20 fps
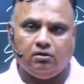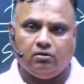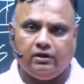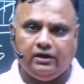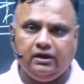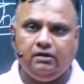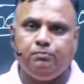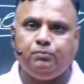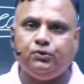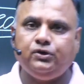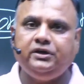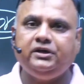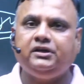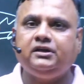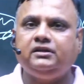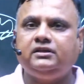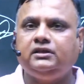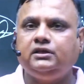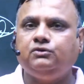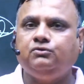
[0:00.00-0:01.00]
in
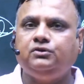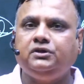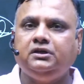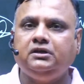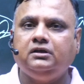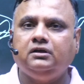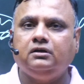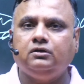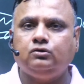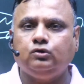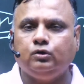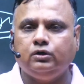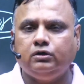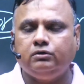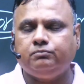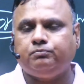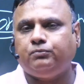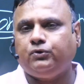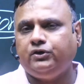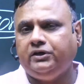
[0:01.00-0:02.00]
political theory. So
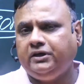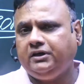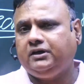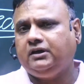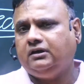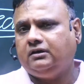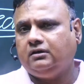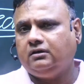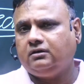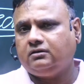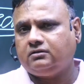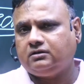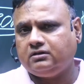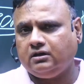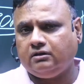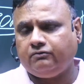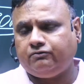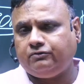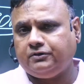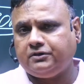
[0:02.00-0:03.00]
in political,
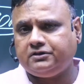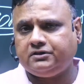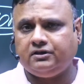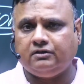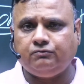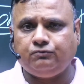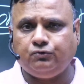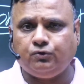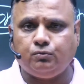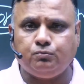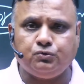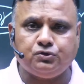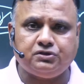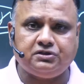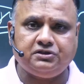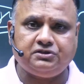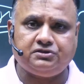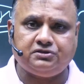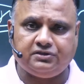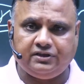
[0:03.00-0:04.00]
so first and foremost
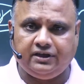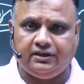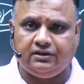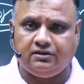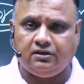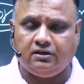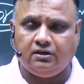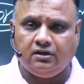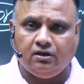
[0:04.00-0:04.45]
is state.